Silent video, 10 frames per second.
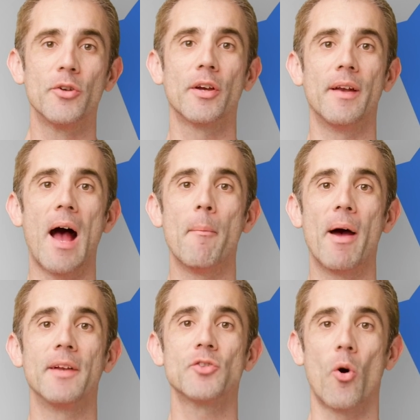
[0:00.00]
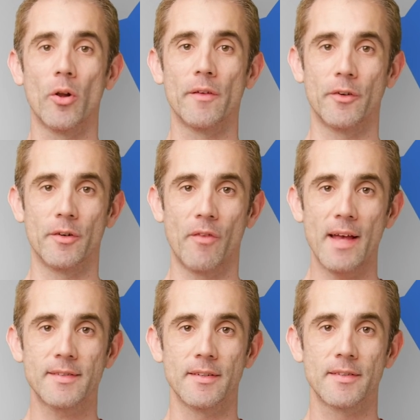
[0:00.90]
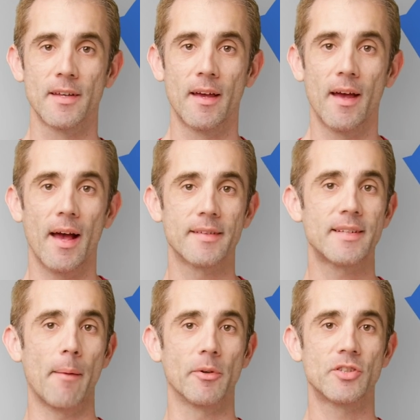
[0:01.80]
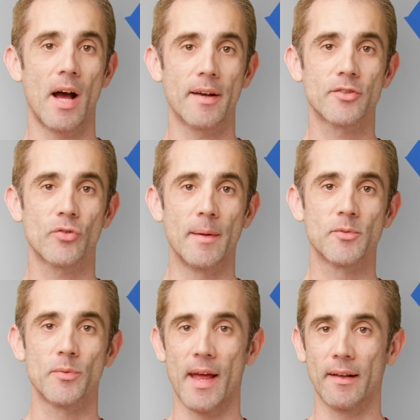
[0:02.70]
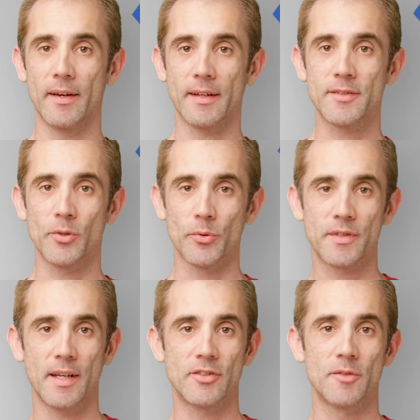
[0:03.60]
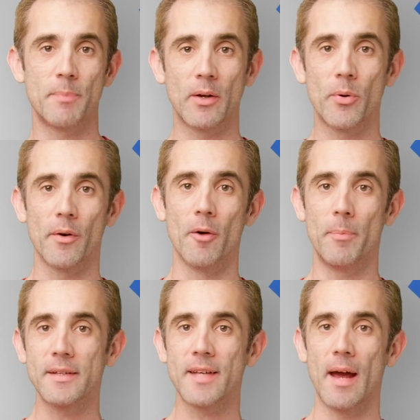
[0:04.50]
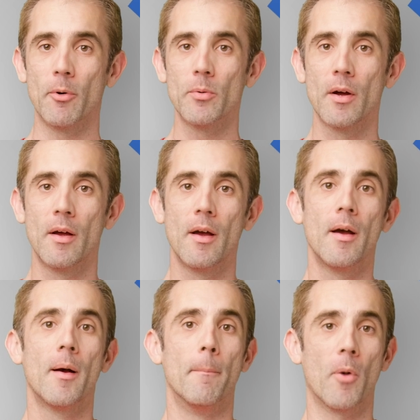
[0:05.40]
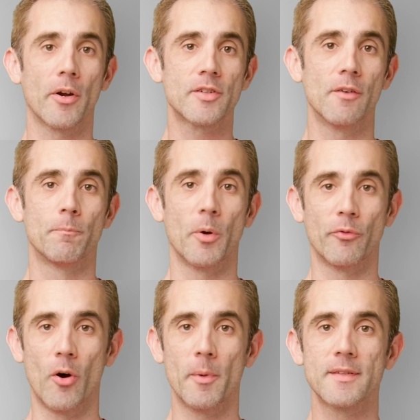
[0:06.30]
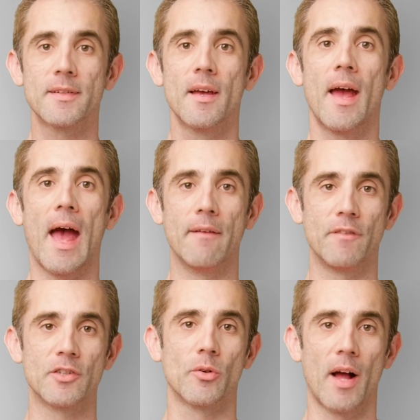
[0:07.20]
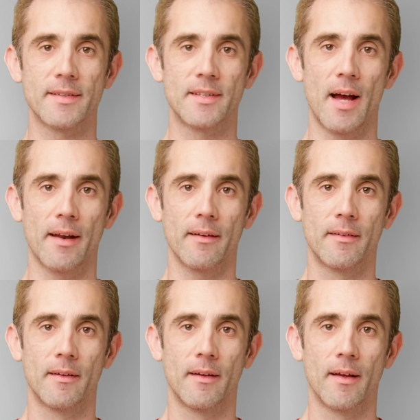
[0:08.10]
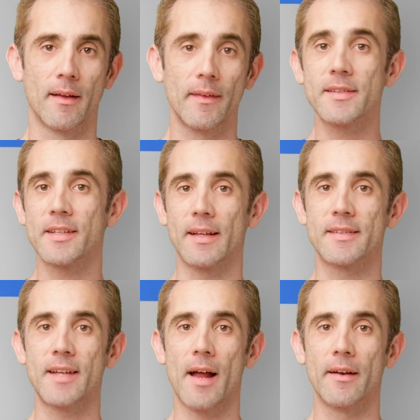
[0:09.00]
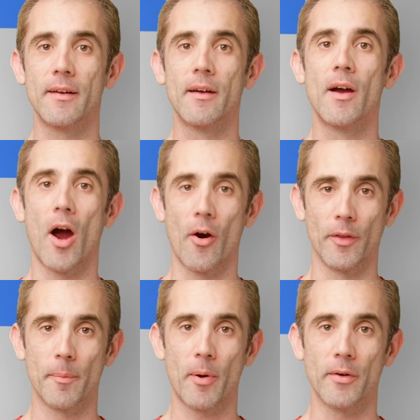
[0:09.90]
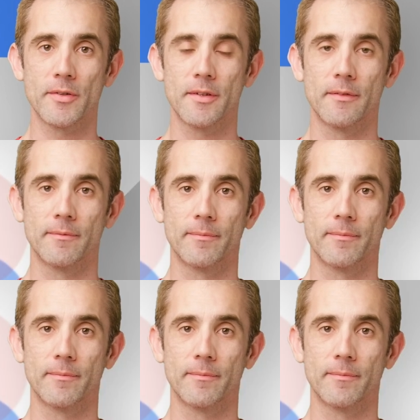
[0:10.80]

you can now manage all of your devices, establish data streams with analytics tools such as BigQuery or Bigtable, monitor performance, and visualize data. Links to get started are on the post.